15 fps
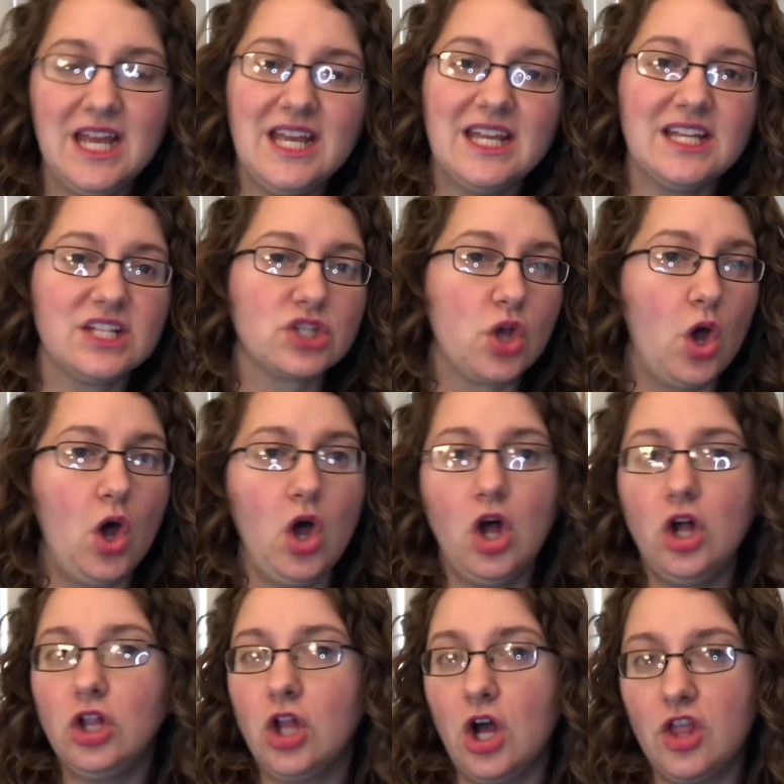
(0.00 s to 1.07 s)
is
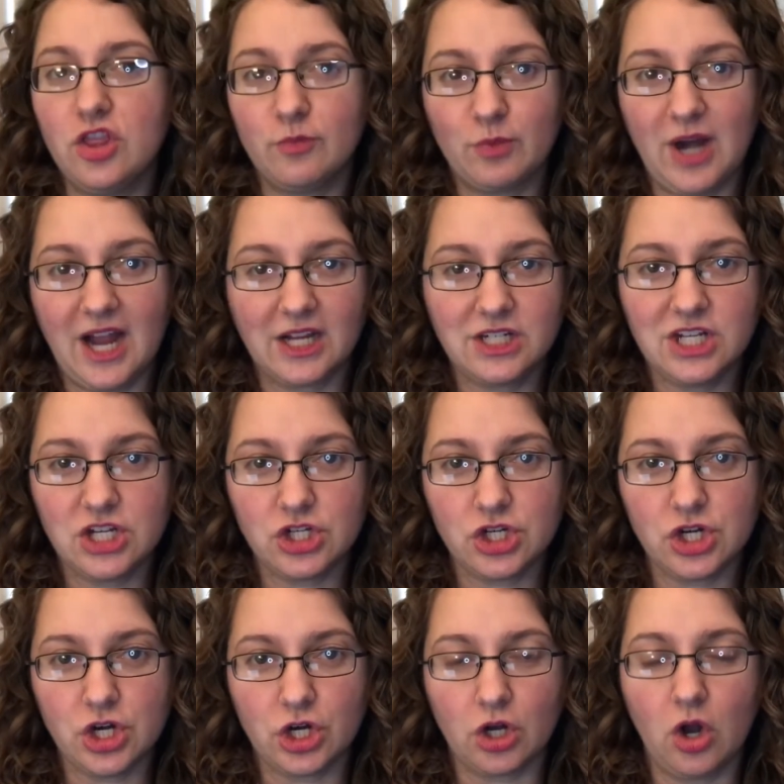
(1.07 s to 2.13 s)
all on the
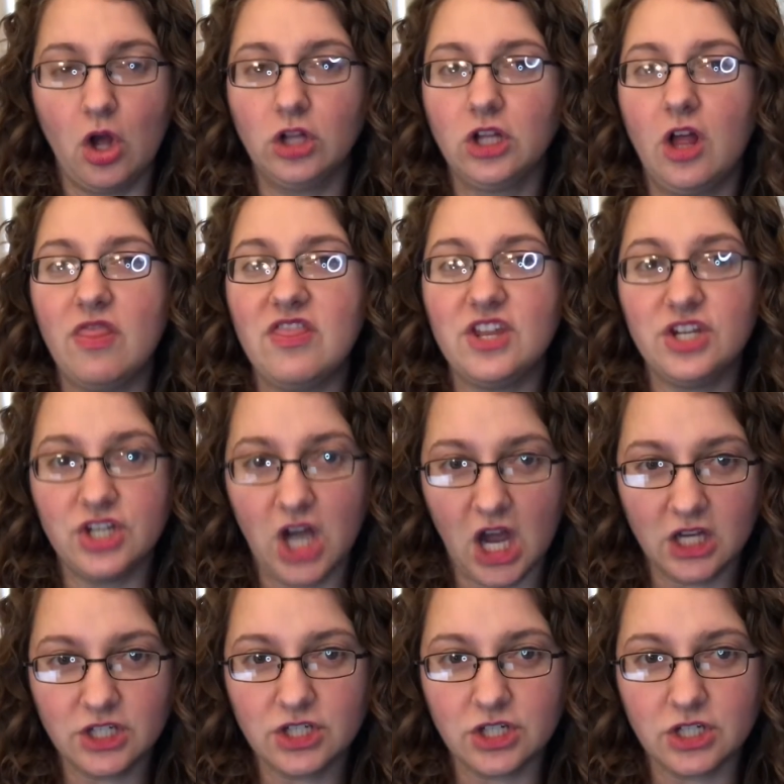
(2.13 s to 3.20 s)
practitioner, all on the
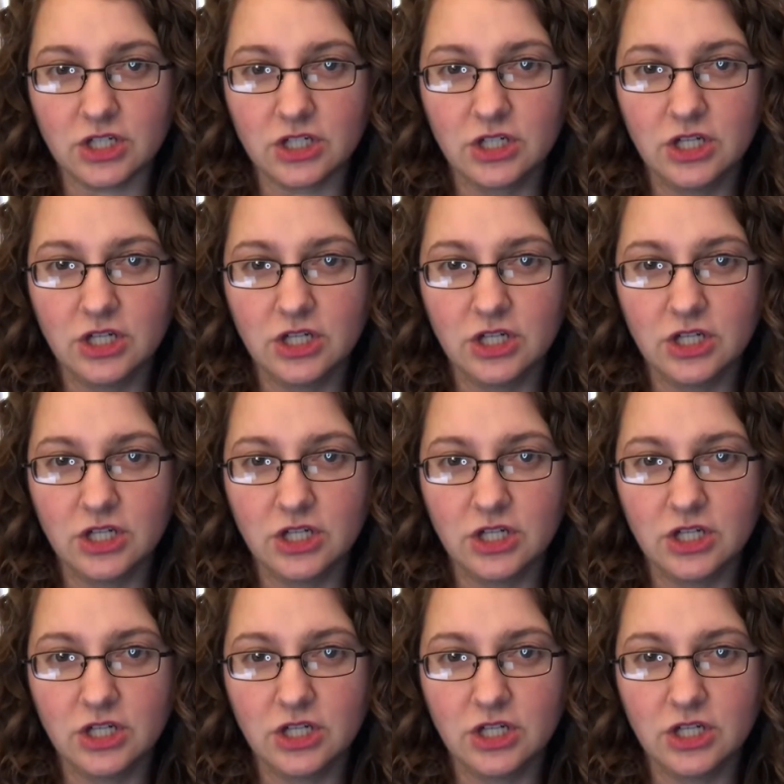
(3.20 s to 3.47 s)
doctor.